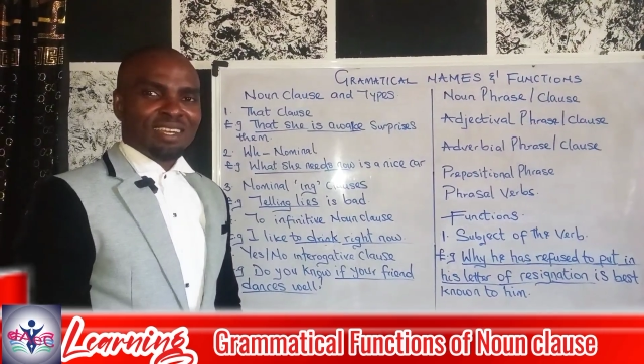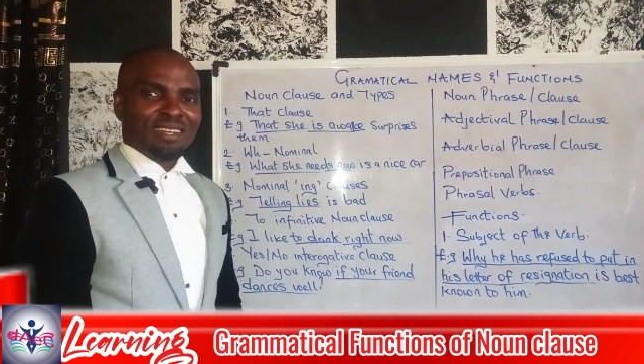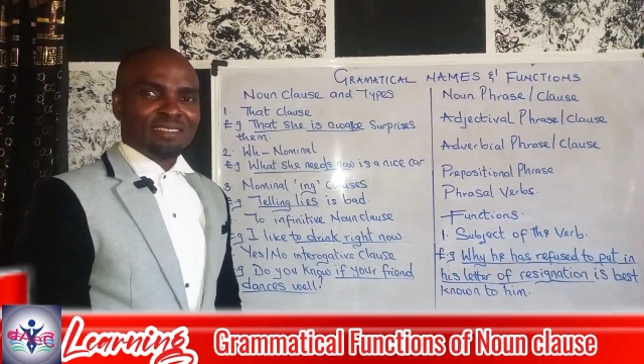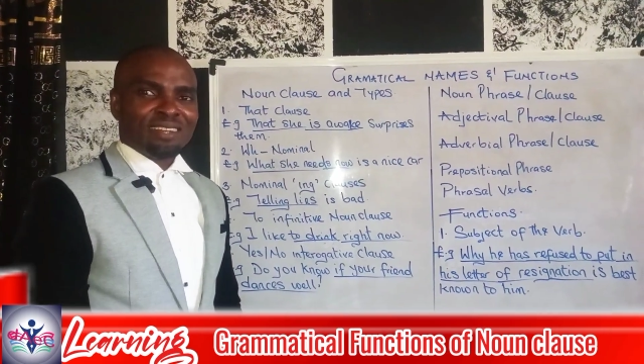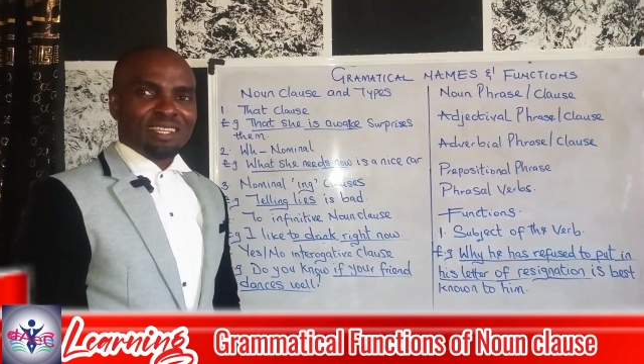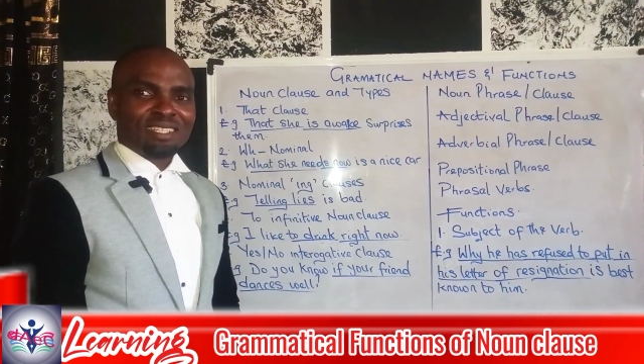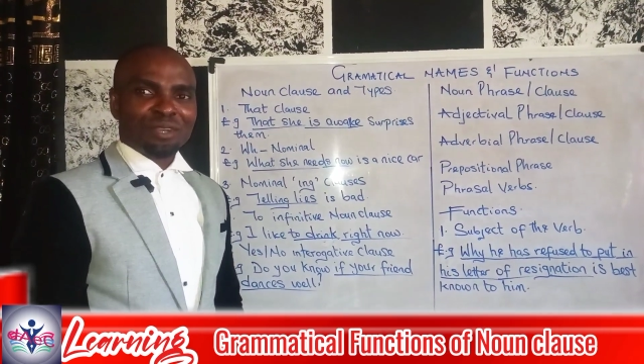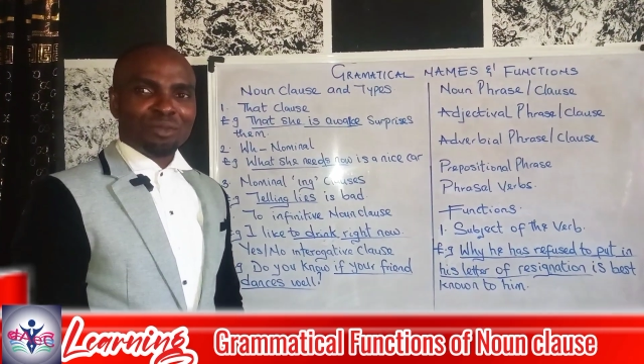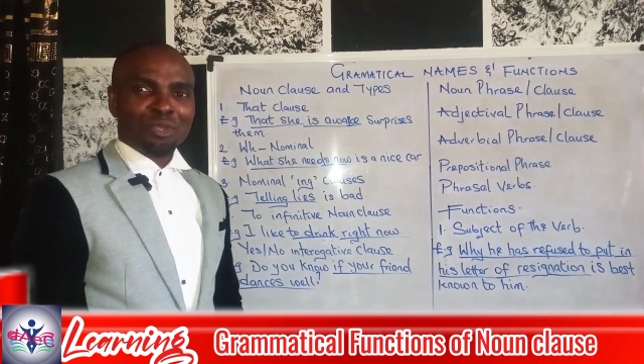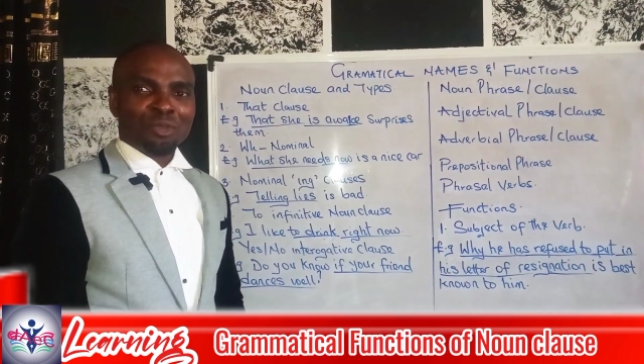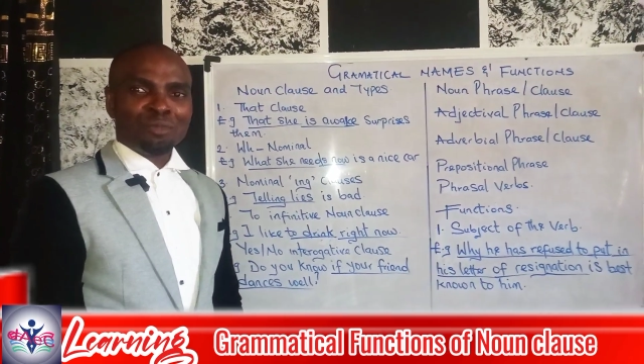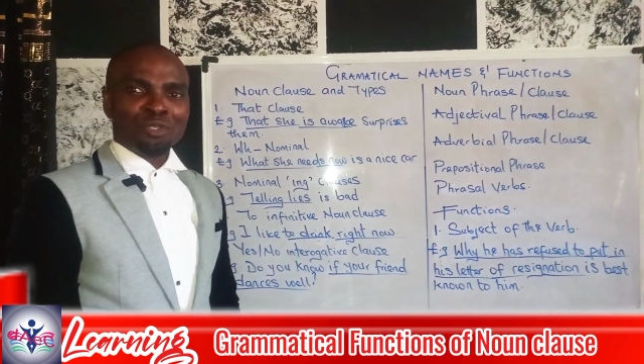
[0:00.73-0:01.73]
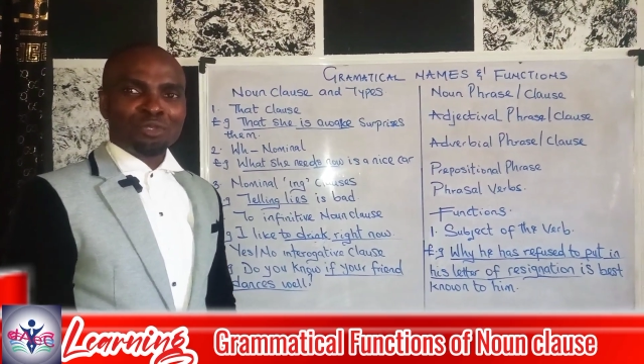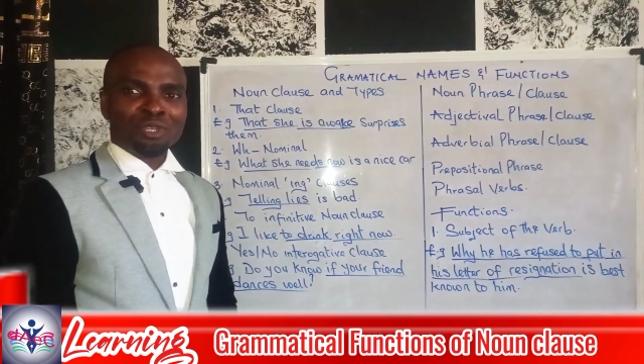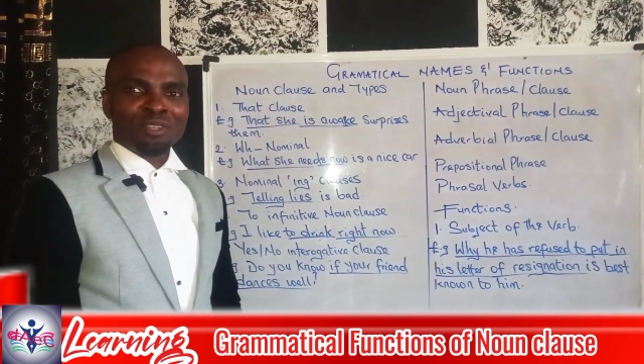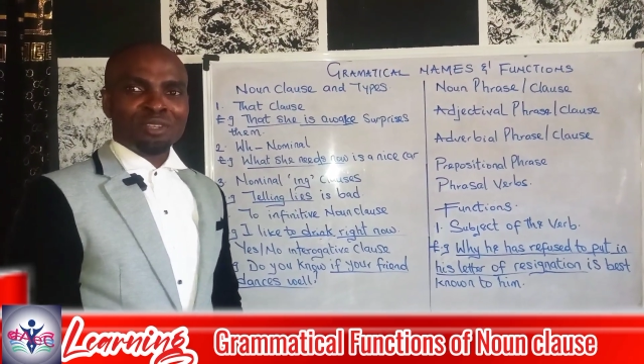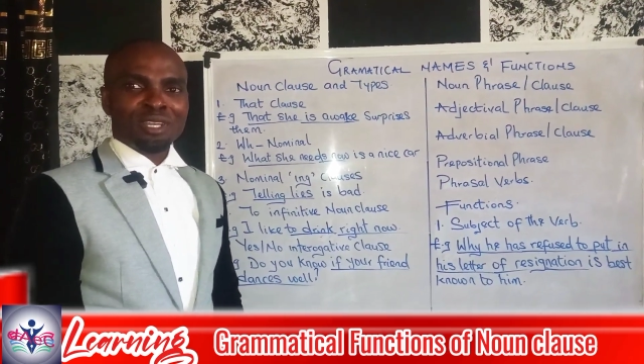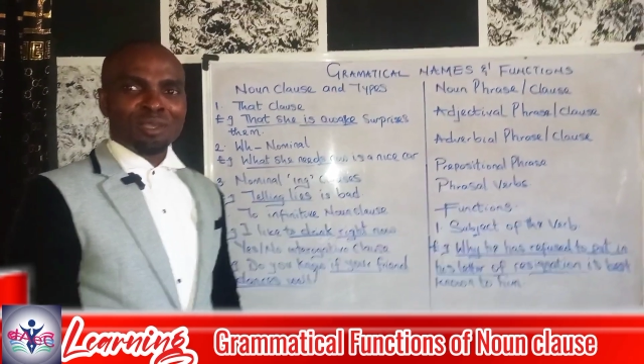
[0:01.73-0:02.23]
All right, I welcome you
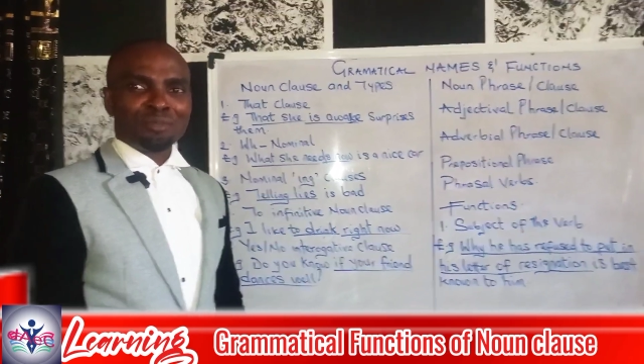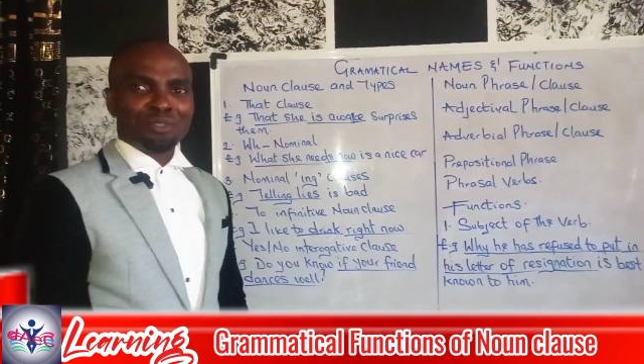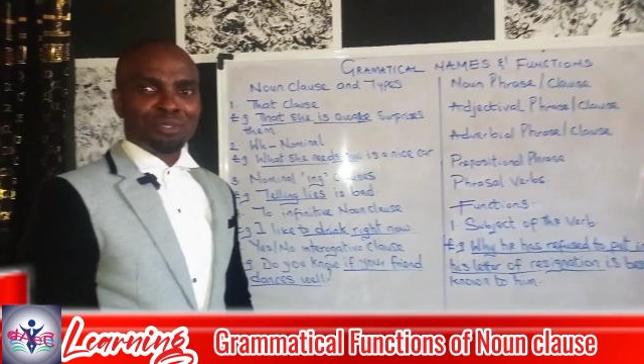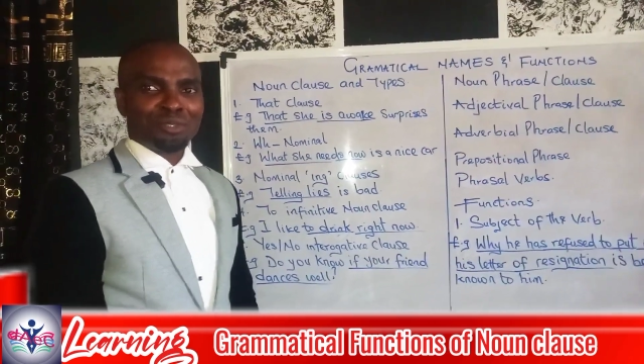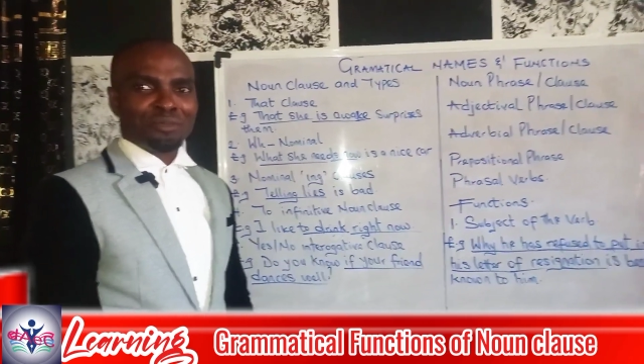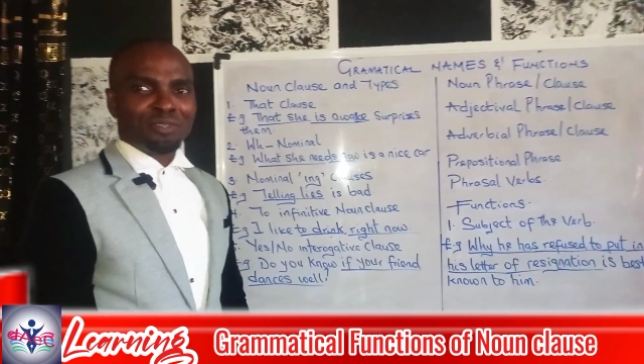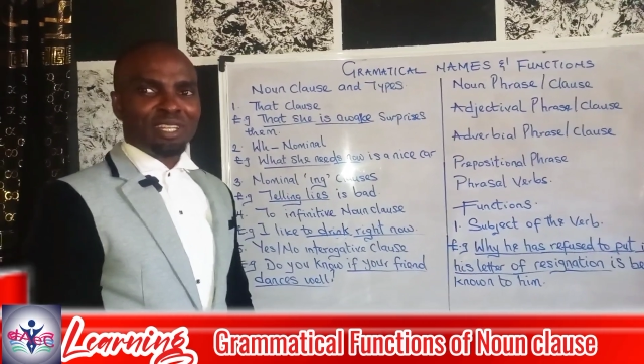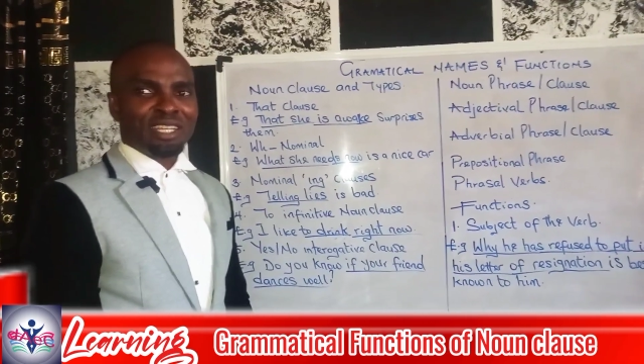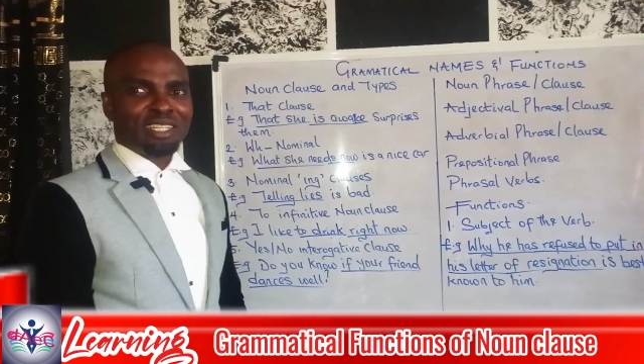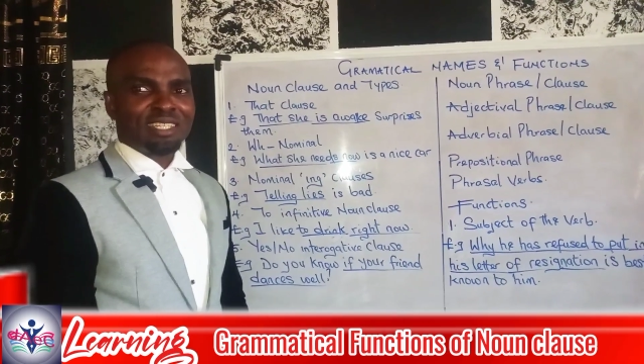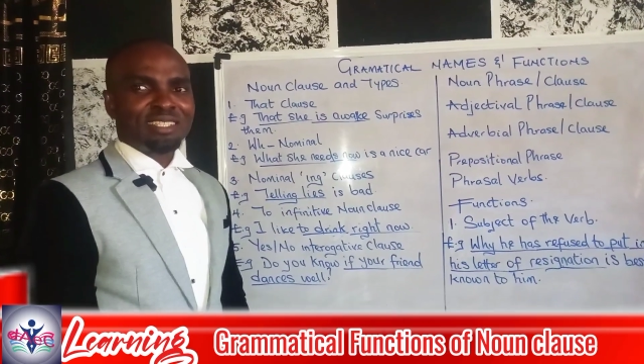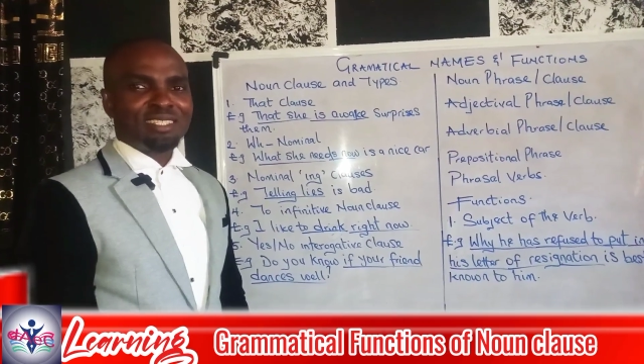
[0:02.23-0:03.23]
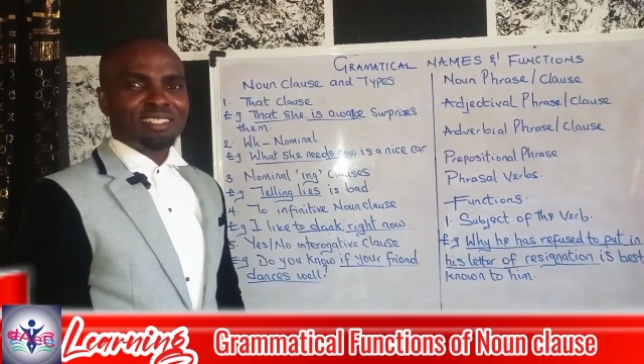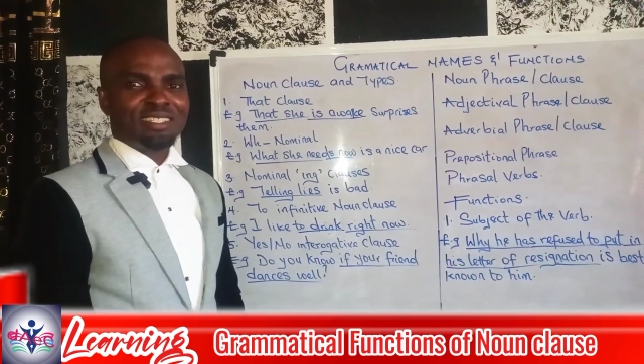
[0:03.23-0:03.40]
to another episode of Learning.